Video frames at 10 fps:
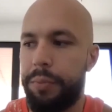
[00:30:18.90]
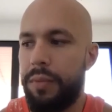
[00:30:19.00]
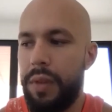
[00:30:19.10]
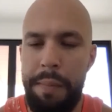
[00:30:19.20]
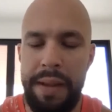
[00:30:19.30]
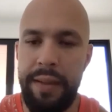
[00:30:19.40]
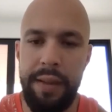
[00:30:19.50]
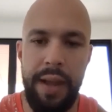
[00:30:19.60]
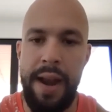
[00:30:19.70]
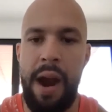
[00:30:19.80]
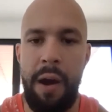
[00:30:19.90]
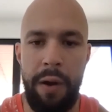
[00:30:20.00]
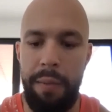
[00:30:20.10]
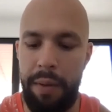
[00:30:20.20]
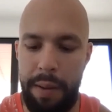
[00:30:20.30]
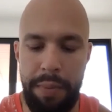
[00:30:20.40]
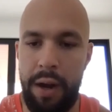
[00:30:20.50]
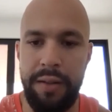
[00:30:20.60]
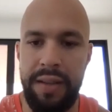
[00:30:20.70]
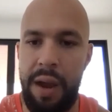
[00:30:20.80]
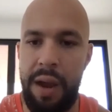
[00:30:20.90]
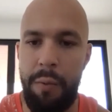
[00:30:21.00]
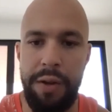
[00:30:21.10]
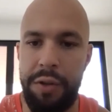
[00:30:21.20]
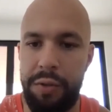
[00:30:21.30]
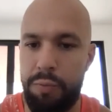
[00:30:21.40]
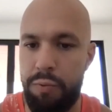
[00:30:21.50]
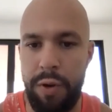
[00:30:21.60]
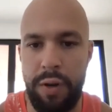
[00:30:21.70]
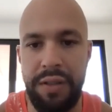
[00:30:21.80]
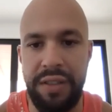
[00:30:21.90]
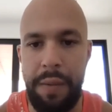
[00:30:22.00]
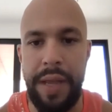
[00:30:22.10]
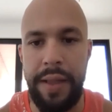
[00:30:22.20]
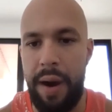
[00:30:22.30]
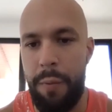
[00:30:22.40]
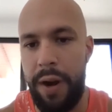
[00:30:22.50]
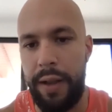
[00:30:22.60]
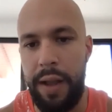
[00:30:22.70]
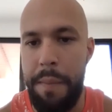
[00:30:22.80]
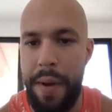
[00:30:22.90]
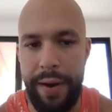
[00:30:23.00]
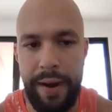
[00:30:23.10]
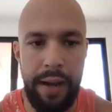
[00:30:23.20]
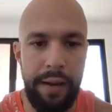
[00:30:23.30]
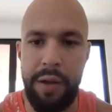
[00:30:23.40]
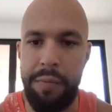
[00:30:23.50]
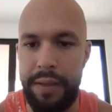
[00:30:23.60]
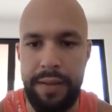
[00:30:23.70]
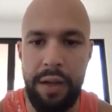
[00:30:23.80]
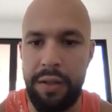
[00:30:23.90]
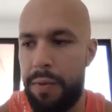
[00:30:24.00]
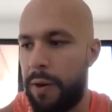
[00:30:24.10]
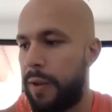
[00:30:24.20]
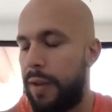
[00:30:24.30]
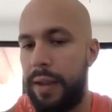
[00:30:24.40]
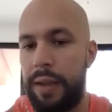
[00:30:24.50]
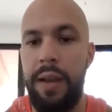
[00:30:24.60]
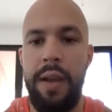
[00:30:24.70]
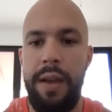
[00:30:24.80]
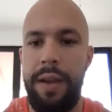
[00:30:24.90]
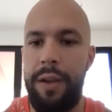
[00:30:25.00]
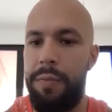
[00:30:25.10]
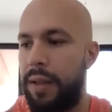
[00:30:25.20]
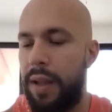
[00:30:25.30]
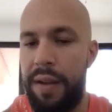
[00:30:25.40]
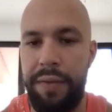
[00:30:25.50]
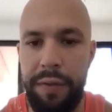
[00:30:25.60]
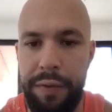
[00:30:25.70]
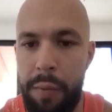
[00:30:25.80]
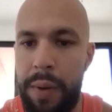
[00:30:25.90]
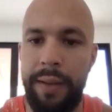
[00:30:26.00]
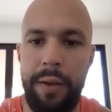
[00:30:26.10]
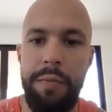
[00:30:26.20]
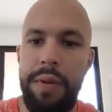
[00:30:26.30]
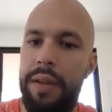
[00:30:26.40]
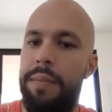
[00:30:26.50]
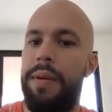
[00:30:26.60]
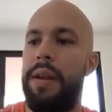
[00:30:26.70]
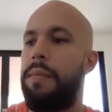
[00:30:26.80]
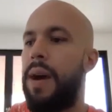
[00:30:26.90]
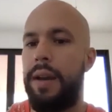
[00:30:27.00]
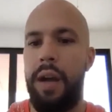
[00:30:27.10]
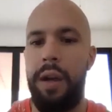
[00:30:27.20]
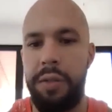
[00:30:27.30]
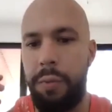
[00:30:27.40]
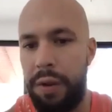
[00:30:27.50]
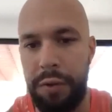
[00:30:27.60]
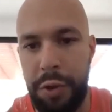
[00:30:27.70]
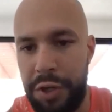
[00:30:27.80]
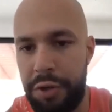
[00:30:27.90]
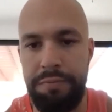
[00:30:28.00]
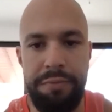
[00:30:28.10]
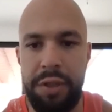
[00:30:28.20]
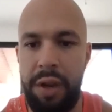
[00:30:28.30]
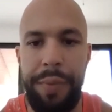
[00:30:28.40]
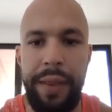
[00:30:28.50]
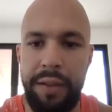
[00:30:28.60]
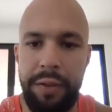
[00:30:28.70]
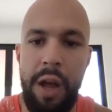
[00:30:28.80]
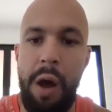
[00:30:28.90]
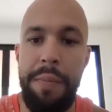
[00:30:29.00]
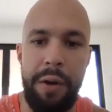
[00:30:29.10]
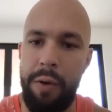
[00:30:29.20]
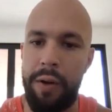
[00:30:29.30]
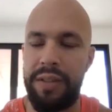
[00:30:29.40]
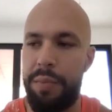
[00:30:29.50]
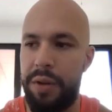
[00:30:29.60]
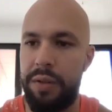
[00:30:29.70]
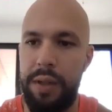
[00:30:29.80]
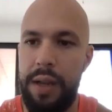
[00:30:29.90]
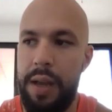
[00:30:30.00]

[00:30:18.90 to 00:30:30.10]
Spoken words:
Basically an hour, a block of time where I just work on something that I want to get better at. It could be sales, marketing, it could be client fulfillment, it could be deepening my knowledge about nutrition, something that's going to help me grow as a person.